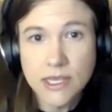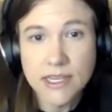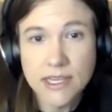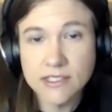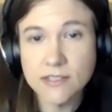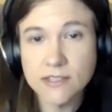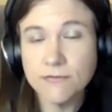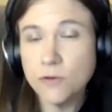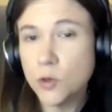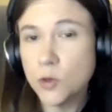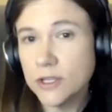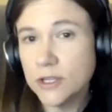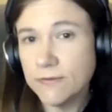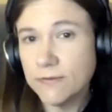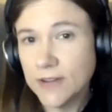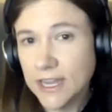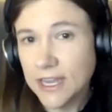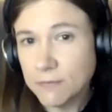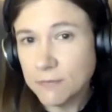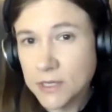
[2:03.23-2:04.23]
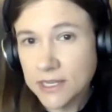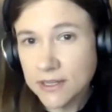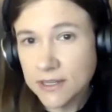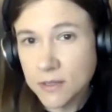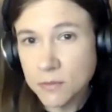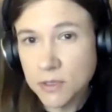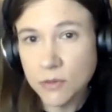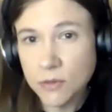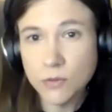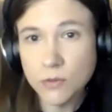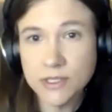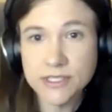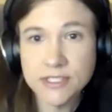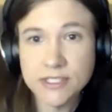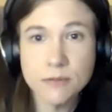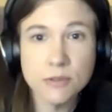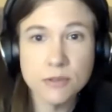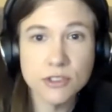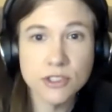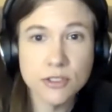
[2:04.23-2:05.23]
Is a 45-minute commute
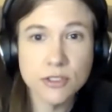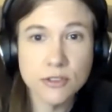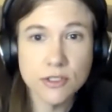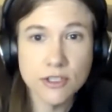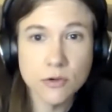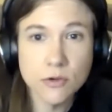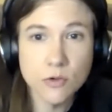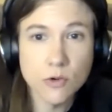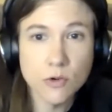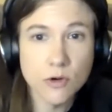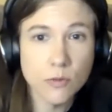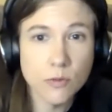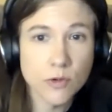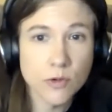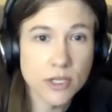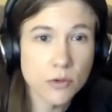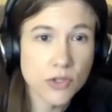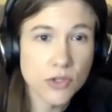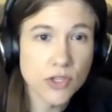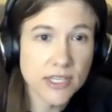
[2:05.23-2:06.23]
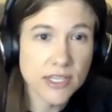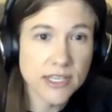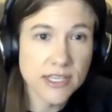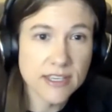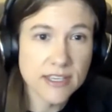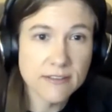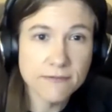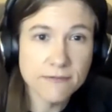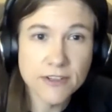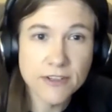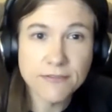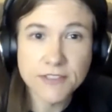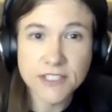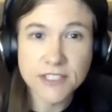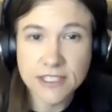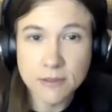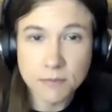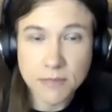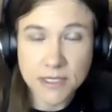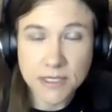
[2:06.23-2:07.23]
reasonable to you, or were you thinking
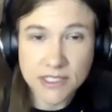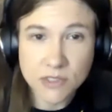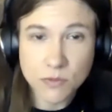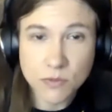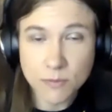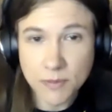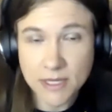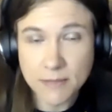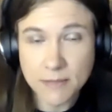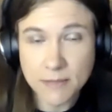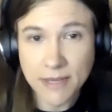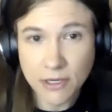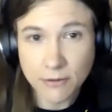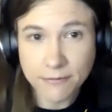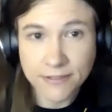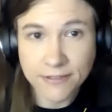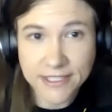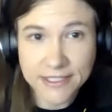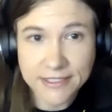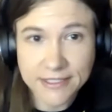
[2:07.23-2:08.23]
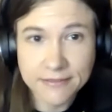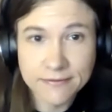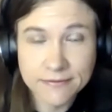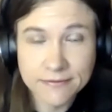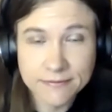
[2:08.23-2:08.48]
15 minutes would be a better fit?